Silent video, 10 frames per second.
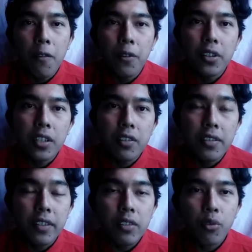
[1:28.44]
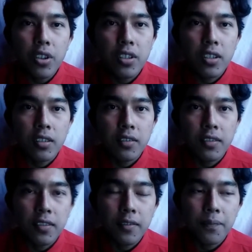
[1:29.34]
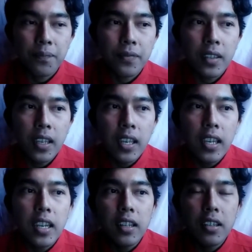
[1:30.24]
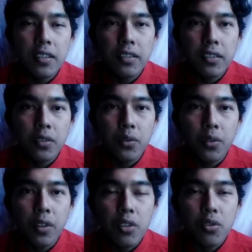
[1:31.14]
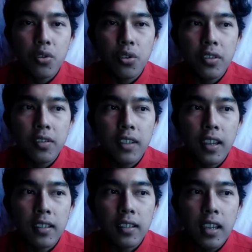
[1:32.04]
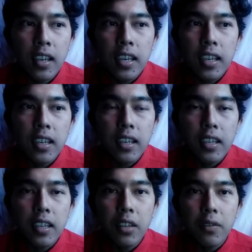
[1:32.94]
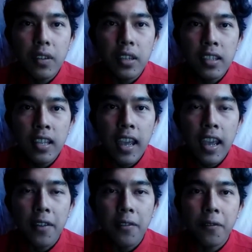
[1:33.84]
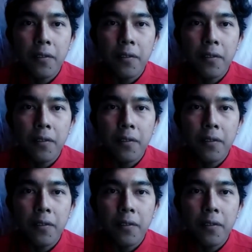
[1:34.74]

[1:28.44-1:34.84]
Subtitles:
For the research questions, it is to ensure that if it have